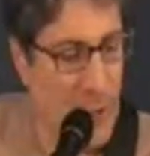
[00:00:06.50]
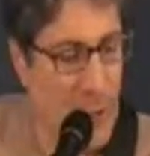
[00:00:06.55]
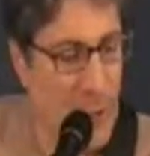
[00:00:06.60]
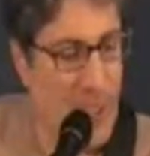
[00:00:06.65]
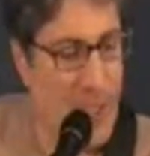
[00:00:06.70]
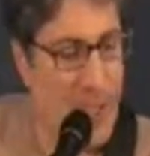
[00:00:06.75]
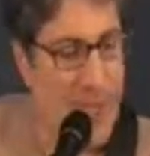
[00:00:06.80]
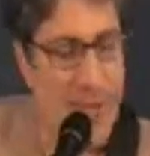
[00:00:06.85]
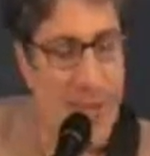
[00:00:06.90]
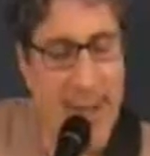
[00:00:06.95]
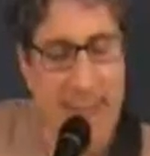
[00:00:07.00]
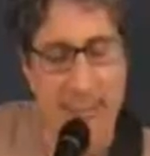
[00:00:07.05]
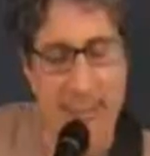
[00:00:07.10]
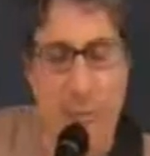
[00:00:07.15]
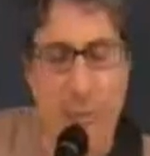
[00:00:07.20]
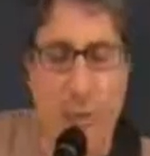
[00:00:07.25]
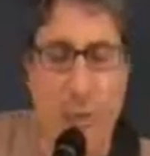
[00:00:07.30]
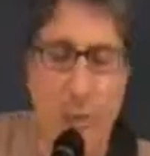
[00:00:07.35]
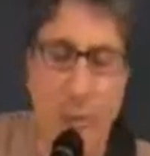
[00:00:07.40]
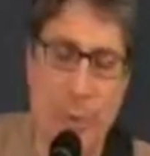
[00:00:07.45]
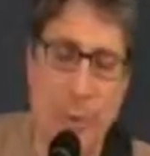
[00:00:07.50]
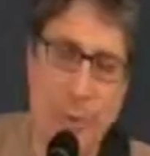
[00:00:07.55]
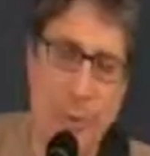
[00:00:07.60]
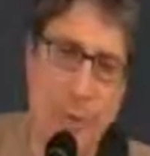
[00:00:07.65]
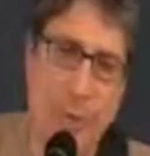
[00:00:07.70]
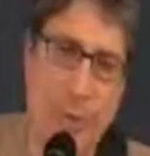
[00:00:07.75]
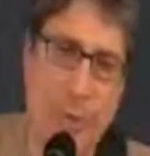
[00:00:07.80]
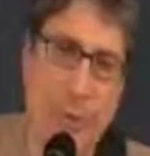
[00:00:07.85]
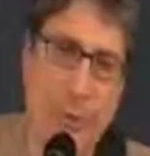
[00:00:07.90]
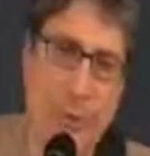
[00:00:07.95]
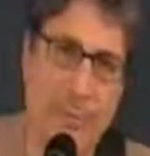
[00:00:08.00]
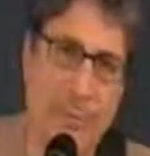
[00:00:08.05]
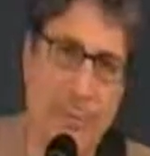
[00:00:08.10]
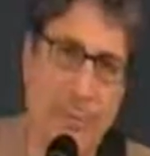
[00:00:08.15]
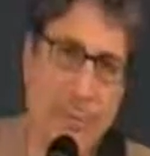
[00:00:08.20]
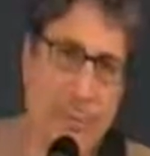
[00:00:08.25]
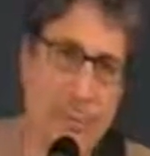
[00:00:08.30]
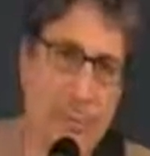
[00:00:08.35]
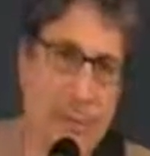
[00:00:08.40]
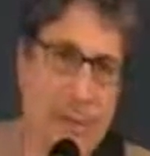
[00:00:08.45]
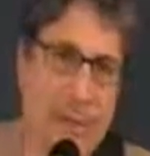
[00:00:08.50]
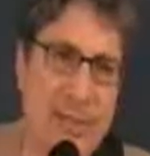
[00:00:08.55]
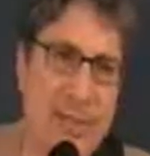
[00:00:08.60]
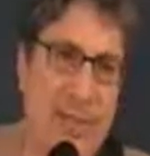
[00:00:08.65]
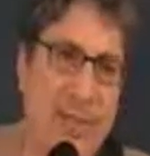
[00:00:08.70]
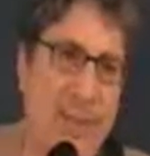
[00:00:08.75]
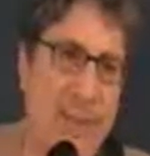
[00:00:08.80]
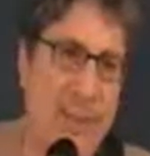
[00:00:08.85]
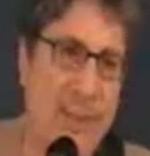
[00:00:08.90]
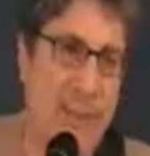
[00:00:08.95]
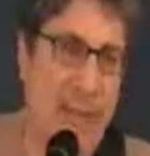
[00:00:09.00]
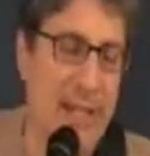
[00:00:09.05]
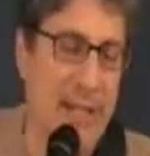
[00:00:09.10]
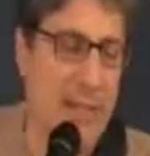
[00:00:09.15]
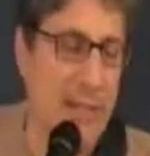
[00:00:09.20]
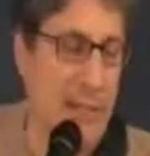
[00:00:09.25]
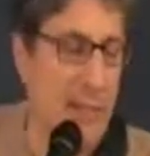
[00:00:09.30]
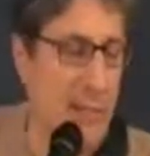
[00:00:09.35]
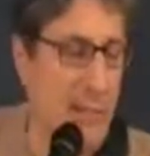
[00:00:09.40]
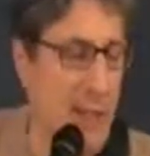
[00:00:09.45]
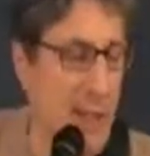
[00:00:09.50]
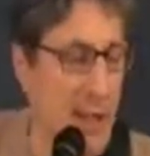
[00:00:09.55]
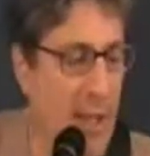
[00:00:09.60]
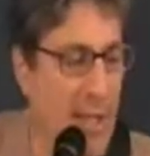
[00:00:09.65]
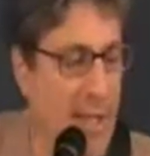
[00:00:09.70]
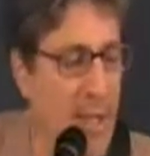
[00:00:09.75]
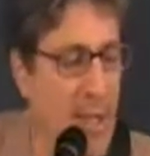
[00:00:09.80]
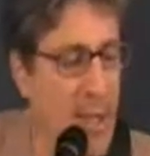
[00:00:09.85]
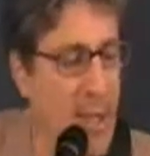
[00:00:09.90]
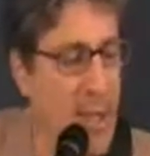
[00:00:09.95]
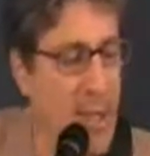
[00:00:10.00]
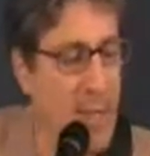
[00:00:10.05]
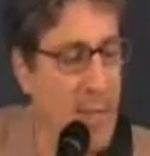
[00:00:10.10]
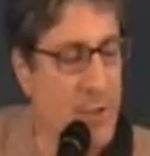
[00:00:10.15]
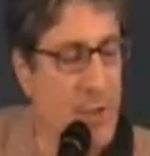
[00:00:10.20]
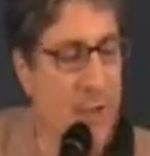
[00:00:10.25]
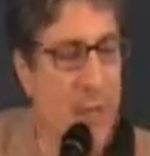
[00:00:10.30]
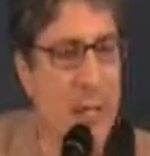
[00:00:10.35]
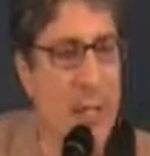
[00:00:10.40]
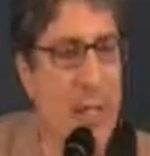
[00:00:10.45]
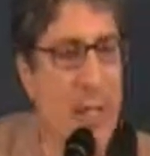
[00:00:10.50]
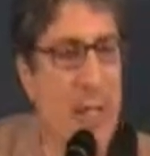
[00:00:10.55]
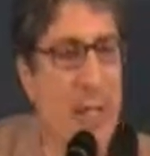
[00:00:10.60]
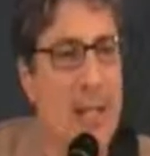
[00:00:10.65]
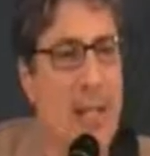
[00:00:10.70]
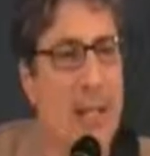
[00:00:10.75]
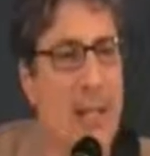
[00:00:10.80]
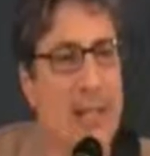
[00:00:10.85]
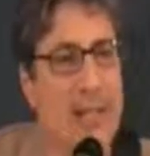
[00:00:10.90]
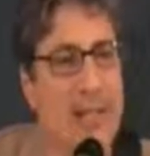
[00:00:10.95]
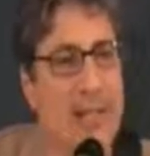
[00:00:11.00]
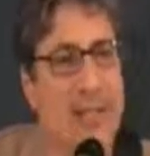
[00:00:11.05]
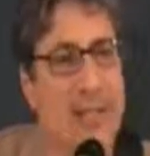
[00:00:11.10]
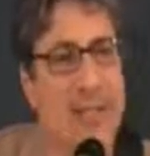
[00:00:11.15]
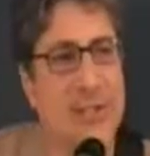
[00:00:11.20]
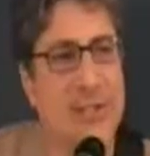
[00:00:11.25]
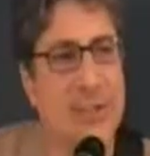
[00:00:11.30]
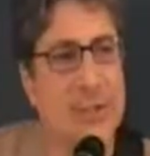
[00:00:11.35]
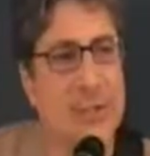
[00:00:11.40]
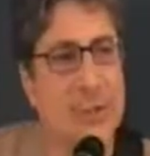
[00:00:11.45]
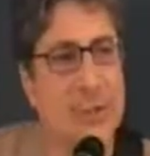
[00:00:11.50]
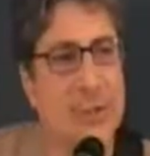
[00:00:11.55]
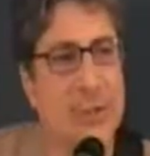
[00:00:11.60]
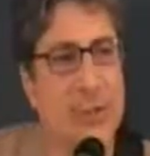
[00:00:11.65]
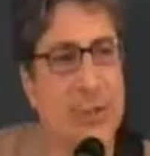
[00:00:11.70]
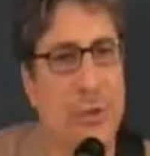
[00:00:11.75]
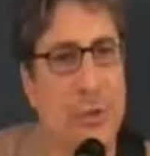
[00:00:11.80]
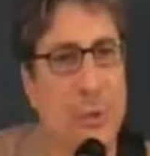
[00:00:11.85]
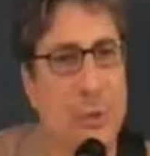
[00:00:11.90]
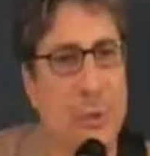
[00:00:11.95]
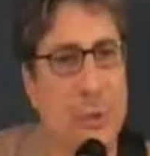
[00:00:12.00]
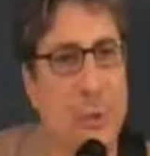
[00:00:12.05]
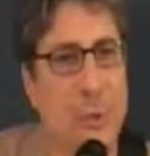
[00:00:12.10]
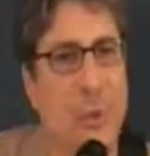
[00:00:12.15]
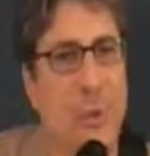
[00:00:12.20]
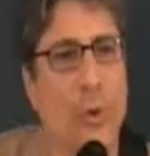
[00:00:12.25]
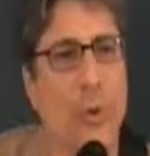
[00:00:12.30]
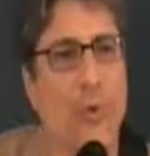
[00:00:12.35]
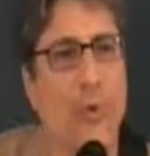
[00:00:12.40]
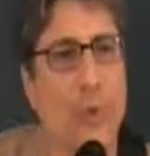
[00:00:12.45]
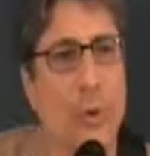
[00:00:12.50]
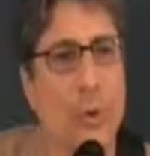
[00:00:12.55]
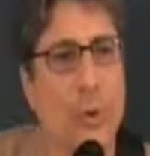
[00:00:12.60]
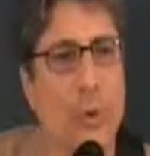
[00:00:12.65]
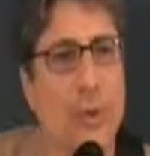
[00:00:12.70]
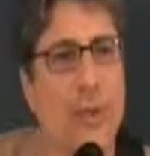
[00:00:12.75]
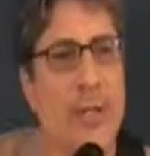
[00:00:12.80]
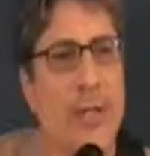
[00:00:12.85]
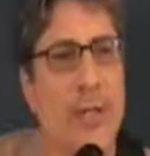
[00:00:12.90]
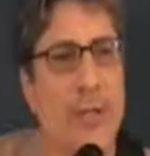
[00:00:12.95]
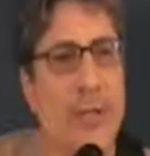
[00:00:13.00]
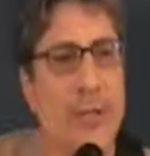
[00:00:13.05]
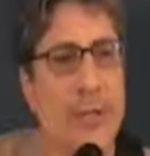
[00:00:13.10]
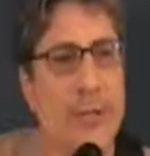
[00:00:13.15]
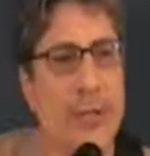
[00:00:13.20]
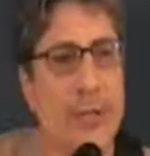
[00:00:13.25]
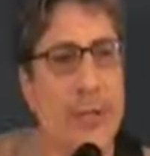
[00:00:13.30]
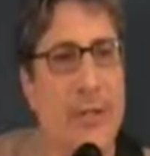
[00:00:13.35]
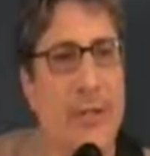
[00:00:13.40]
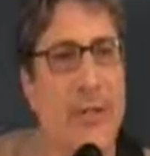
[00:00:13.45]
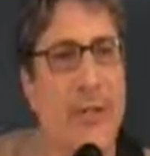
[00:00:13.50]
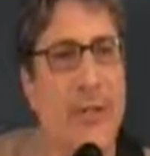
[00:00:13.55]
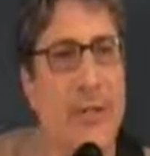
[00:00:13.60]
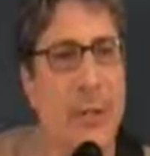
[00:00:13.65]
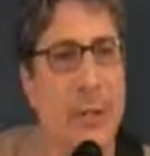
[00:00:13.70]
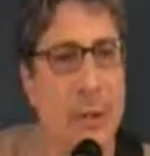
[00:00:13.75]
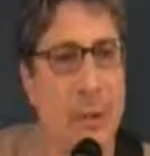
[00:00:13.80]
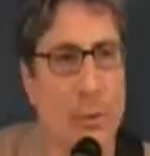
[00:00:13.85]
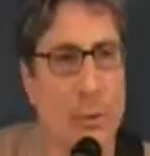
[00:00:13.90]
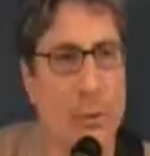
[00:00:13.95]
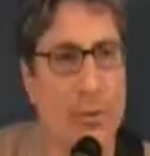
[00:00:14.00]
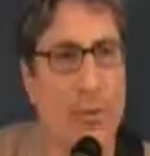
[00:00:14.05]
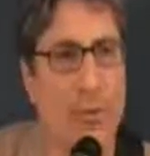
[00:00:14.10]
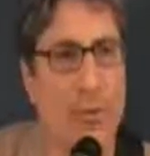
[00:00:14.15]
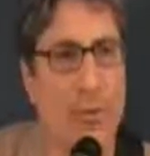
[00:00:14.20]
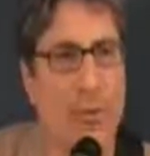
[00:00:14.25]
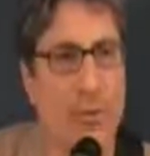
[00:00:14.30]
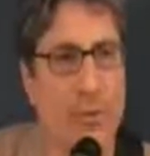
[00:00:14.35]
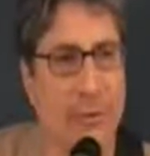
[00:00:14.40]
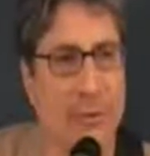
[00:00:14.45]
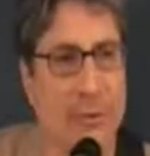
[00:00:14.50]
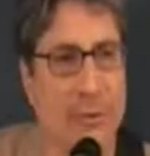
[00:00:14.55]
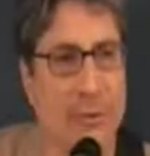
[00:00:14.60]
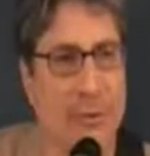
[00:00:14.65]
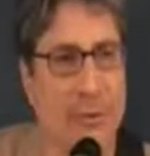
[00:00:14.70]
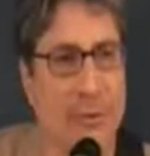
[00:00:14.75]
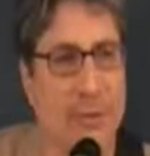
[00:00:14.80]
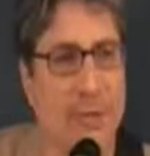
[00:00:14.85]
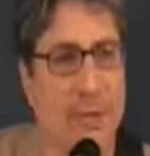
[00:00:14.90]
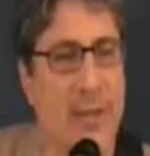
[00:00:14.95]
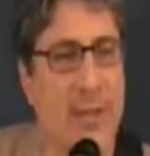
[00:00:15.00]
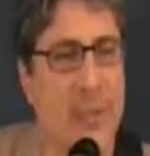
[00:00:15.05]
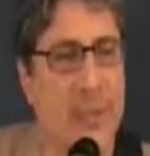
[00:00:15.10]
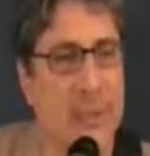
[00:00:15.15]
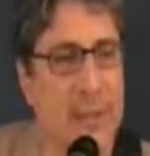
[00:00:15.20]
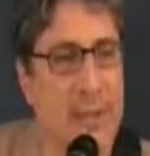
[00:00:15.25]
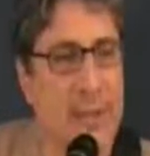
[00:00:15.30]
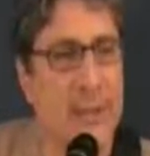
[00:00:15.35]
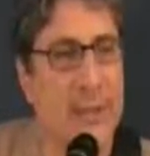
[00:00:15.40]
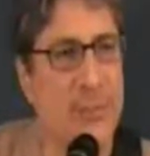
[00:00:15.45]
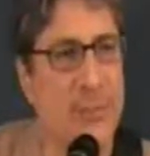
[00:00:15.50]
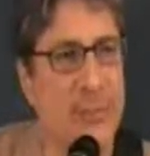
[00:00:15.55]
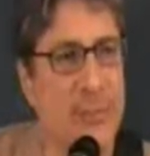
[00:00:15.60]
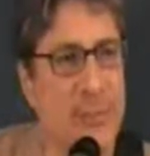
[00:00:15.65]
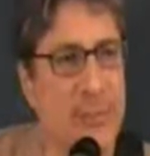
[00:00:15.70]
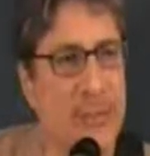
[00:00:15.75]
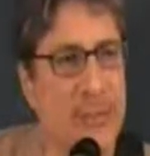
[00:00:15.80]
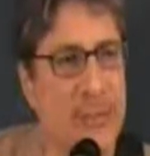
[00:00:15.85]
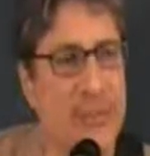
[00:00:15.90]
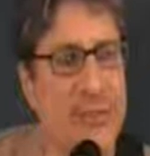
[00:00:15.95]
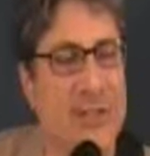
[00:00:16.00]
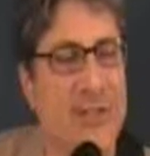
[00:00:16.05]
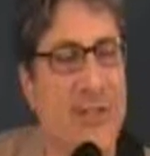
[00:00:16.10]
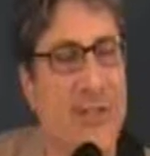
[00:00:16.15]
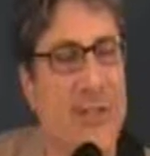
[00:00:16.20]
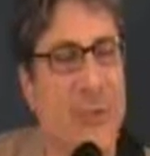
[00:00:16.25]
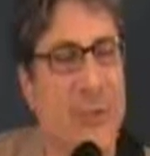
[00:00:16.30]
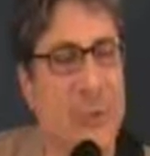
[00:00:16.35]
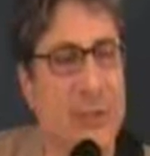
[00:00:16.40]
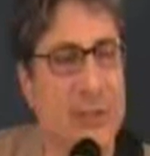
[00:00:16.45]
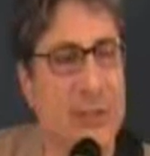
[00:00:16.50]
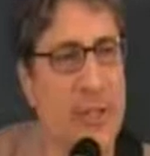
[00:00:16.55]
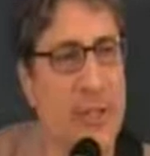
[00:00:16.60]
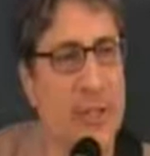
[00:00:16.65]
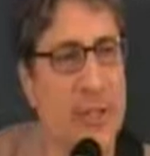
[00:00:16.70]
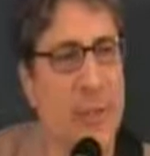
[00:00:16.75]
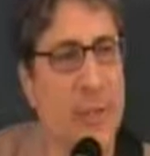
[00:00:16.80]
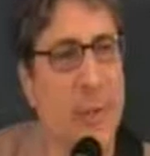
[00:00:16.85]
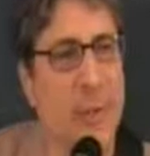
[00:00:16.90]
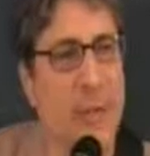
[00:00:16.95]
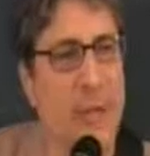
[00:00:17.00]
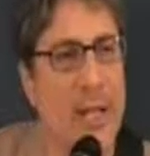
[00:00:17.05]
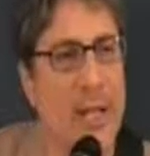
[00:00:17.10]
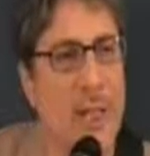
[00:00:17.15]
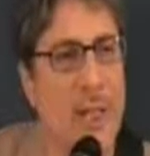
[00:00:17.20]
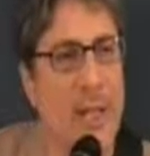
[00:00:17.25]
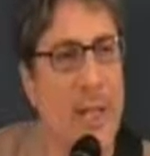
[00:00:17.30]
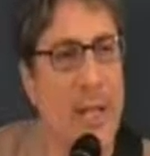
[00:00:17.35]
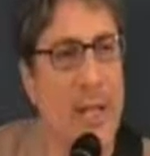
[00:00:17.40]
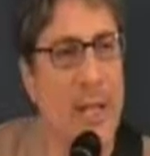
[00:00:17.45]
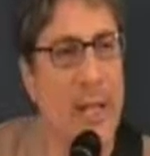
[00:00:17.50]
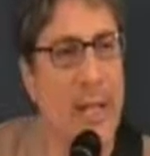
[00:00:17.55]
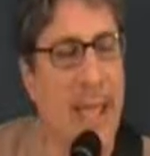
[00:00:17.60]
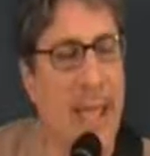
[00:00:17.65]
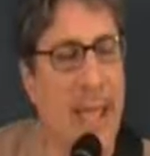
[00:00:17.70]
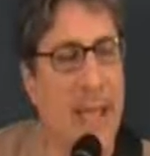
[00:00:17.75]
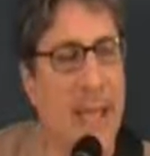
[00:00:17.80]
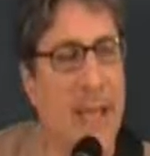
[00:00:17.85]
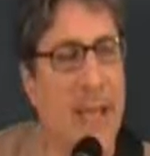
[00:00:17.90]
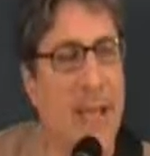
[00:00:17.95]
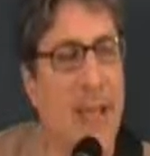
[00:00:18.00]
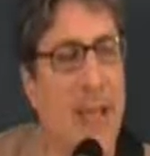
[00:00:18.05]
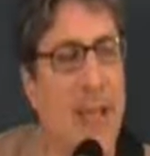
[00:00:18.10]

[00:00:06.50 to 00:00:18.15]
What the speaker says: Okay, the next chord we're going to learn is A major. Now, A major is an exception to the rule of putting your fingers close to the frets. And the reason being, this is the traditional way to play A.